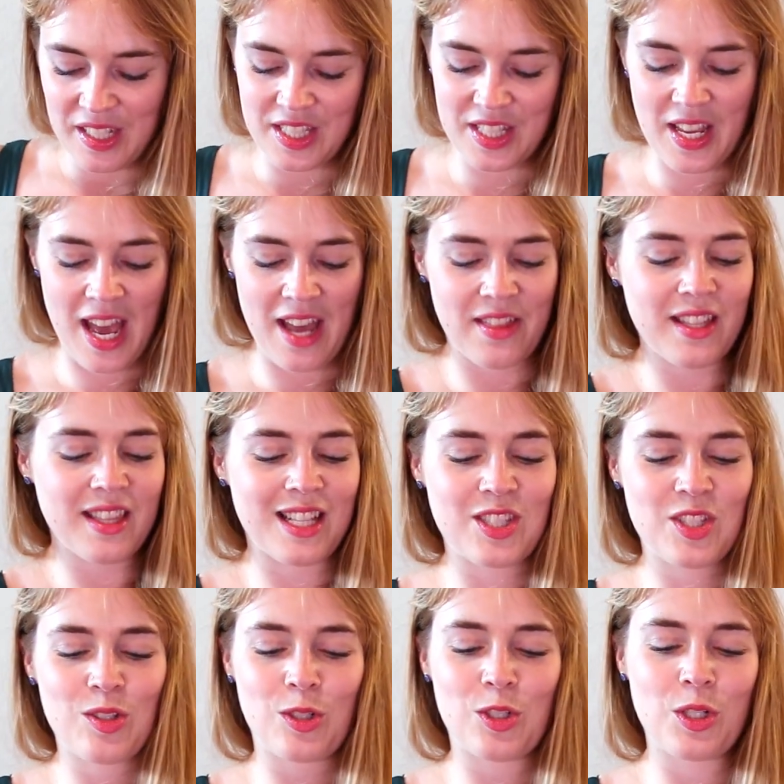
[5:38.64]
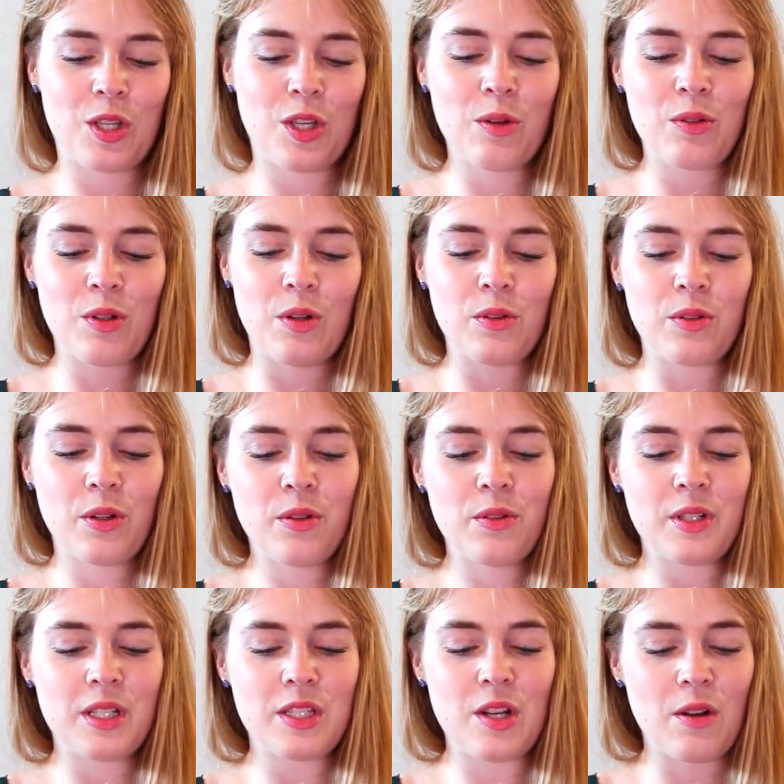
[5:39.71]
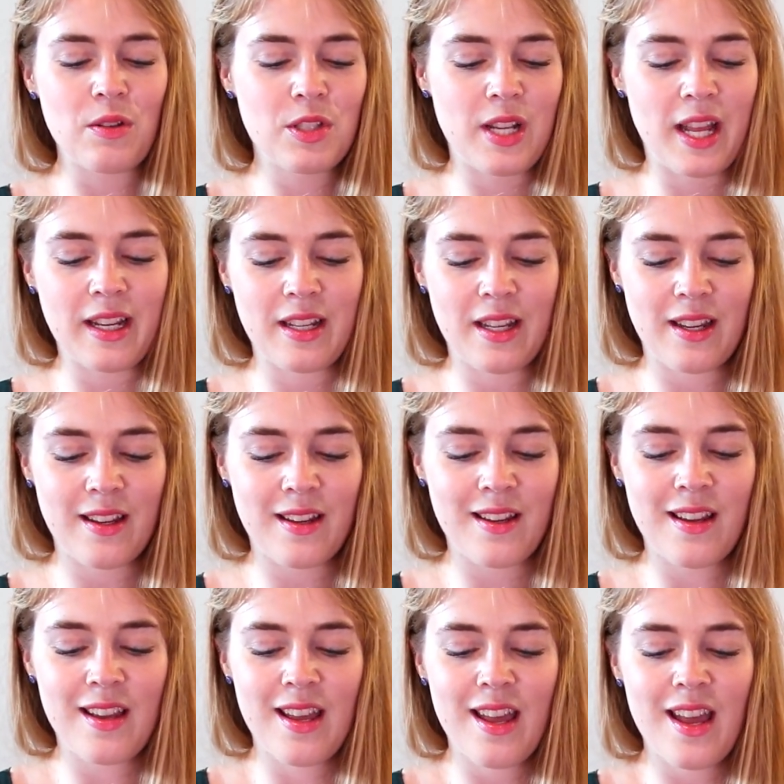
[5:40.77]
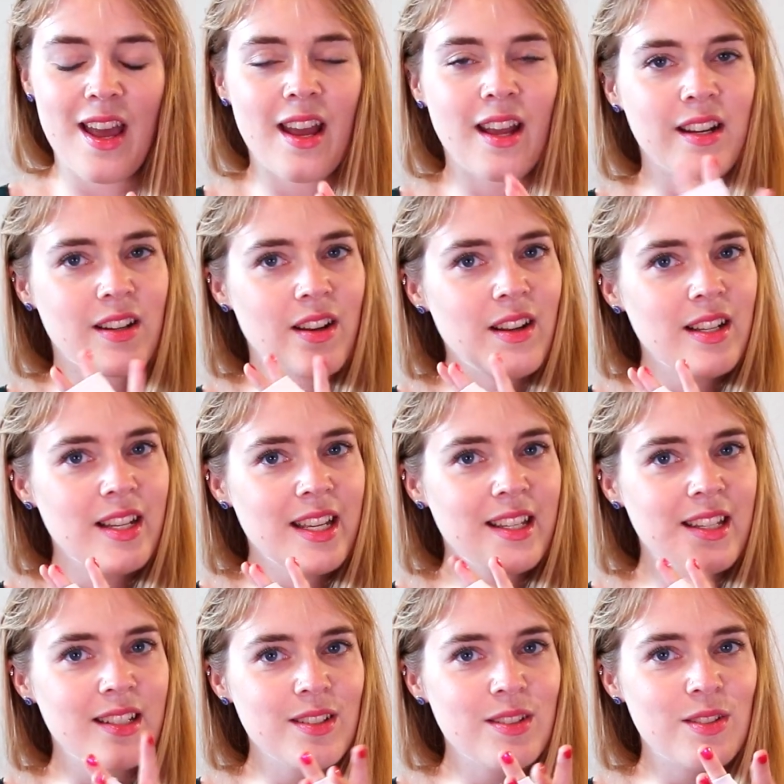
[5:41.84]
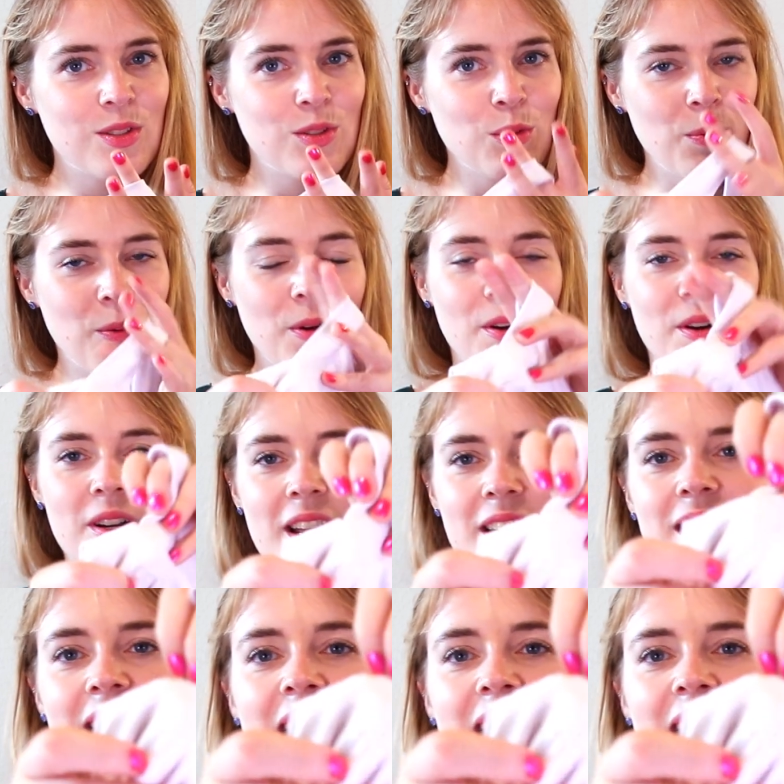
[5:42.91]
So yeah, I think that's such a cute logo, and it's also like not like super like